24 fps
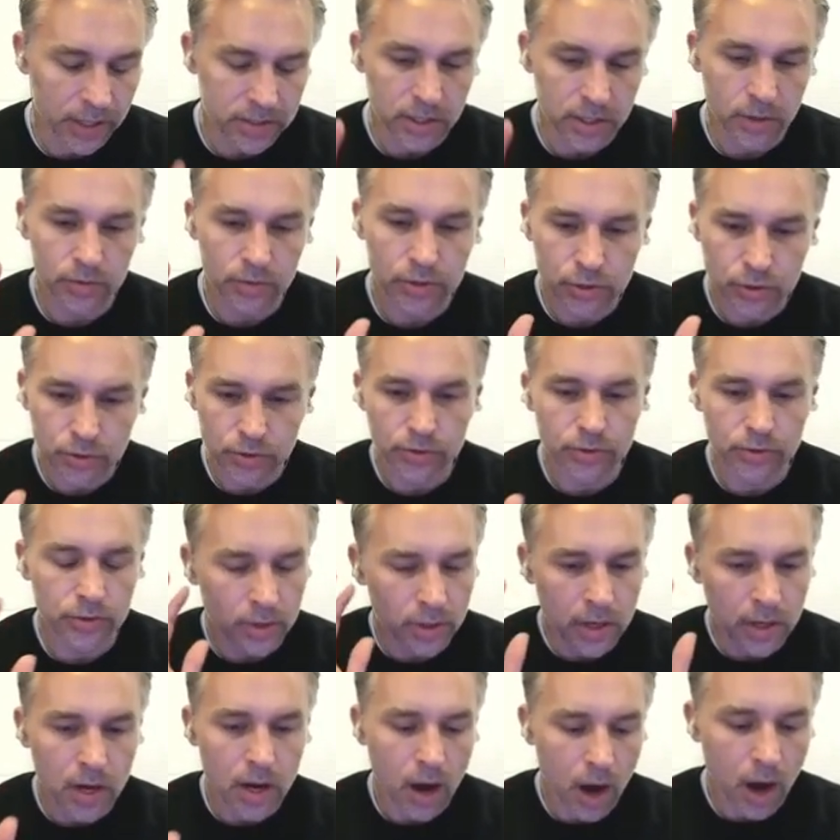So tr-
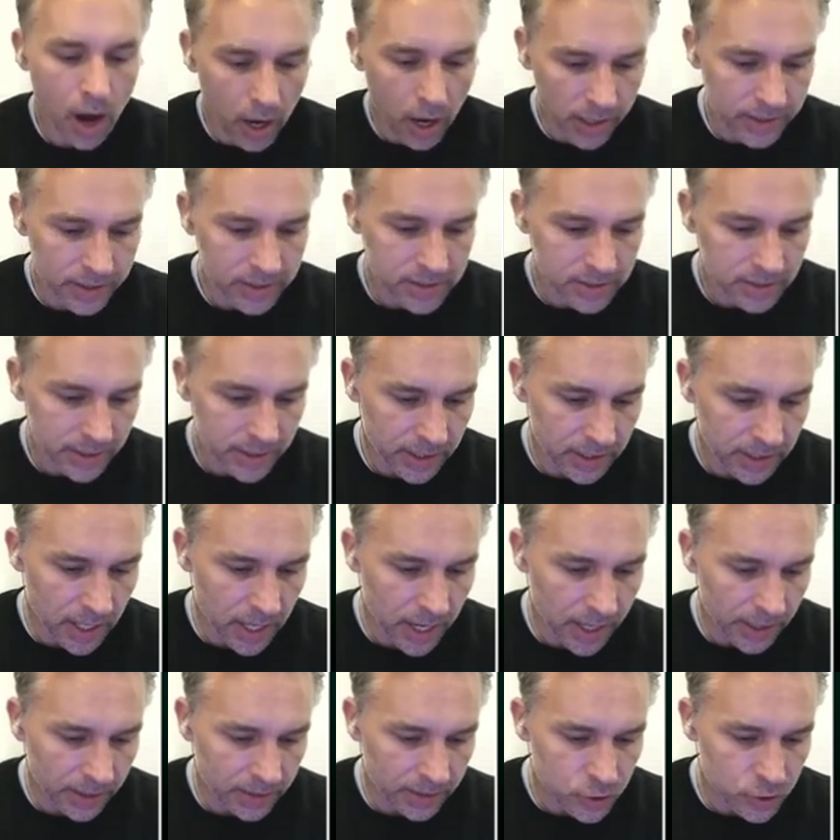honestly,
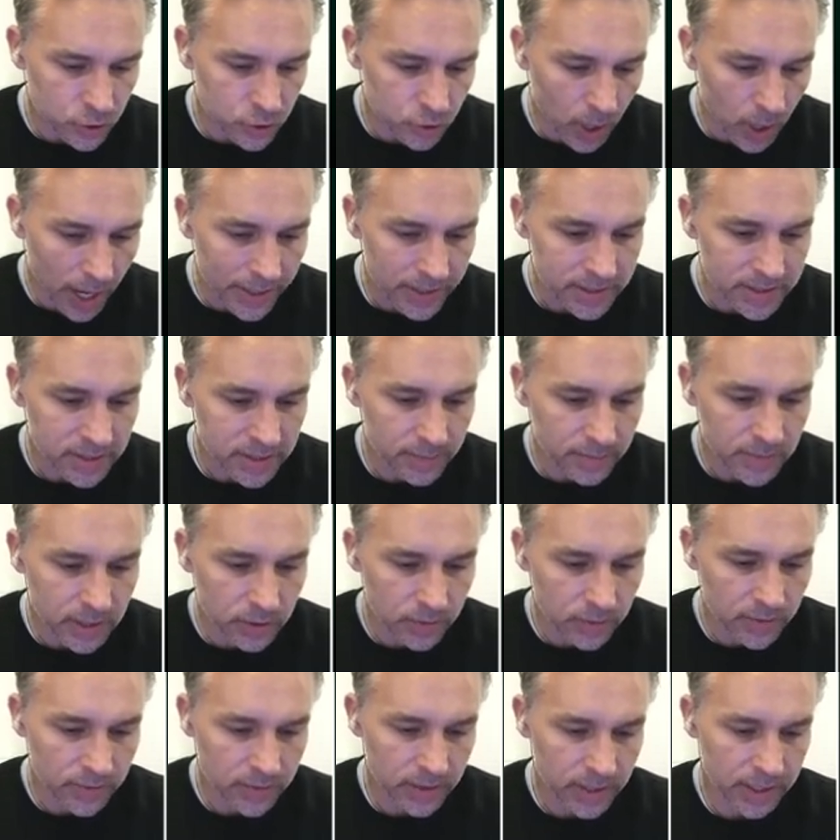like try some
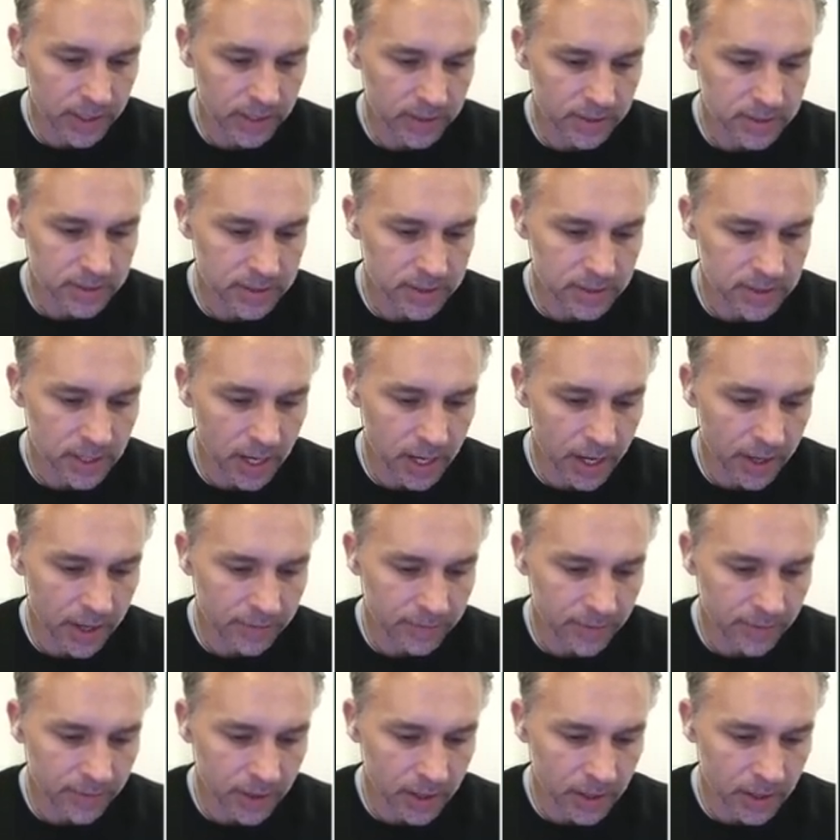new things because
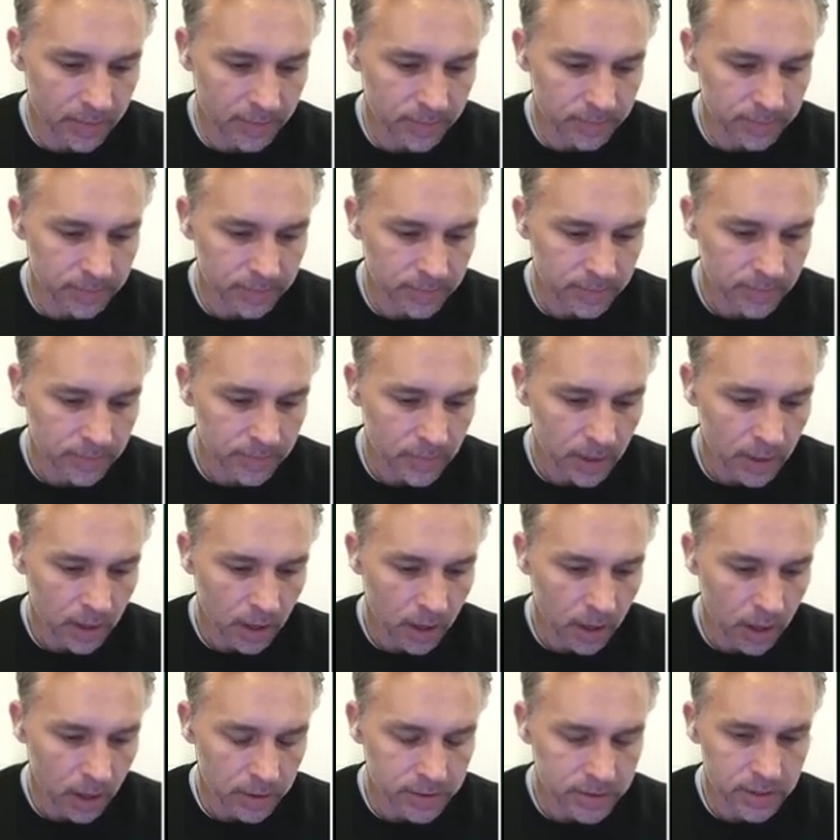I've um,
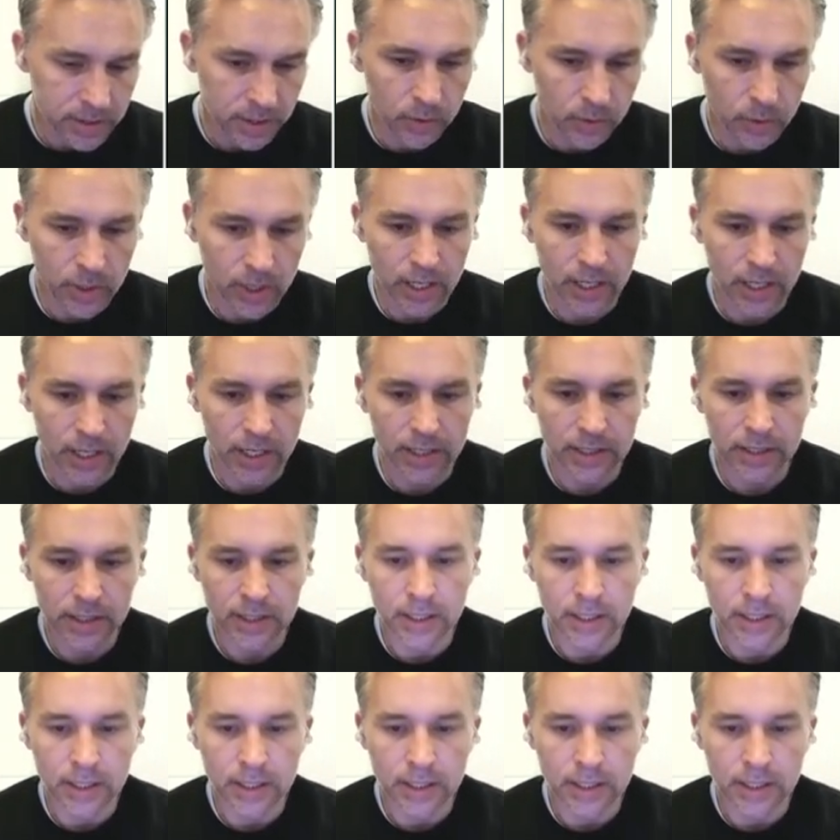also uh,